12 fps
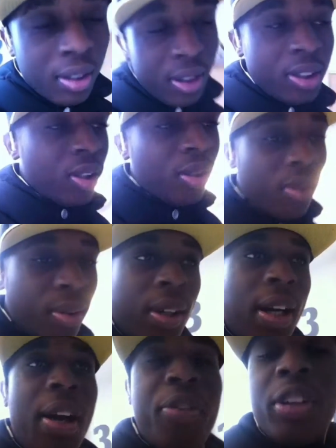So
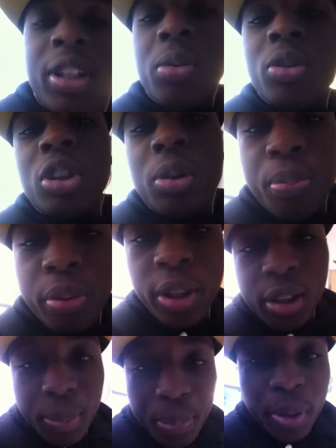I think it was a
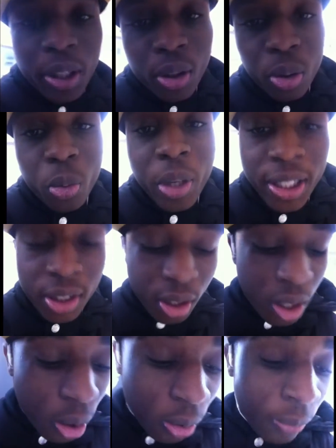pretty good way to
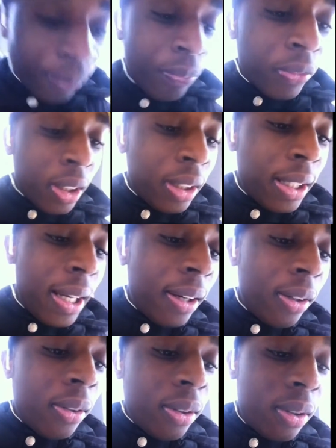go.
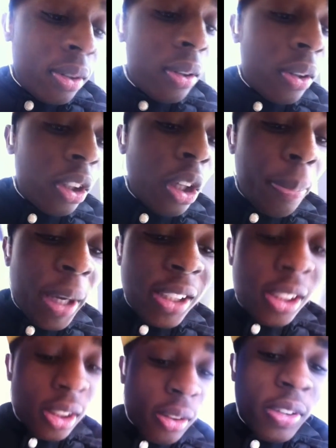Now, on the
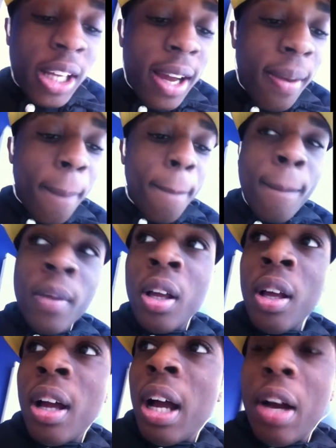basis of that,
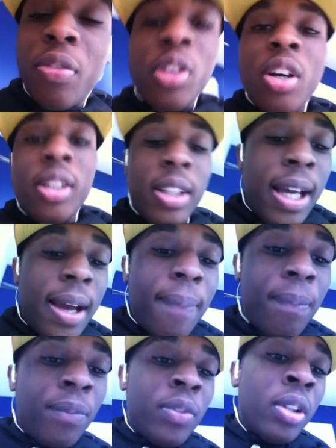I've learned that
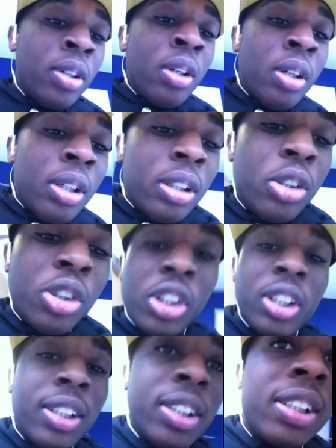
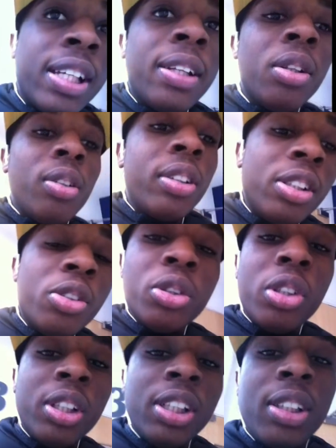using these
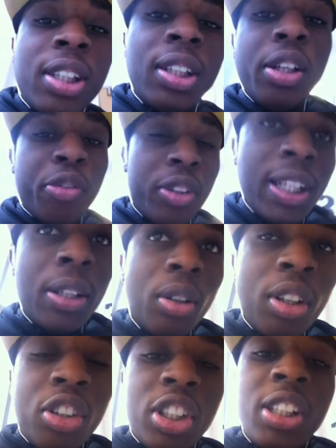different
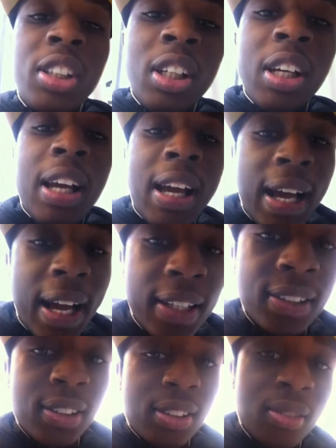technologies
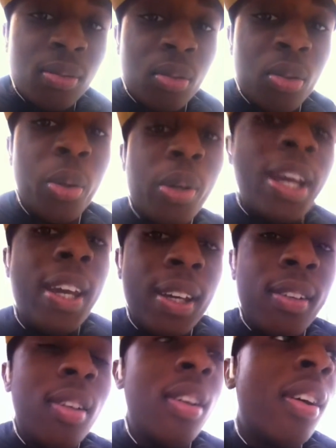has
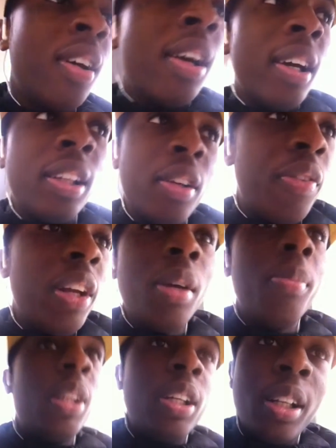created a
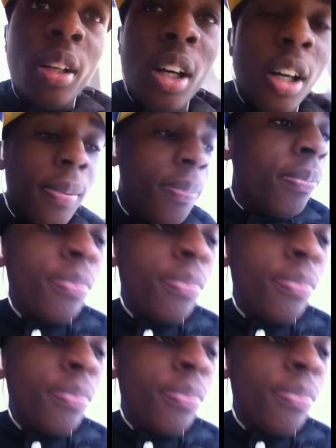development in our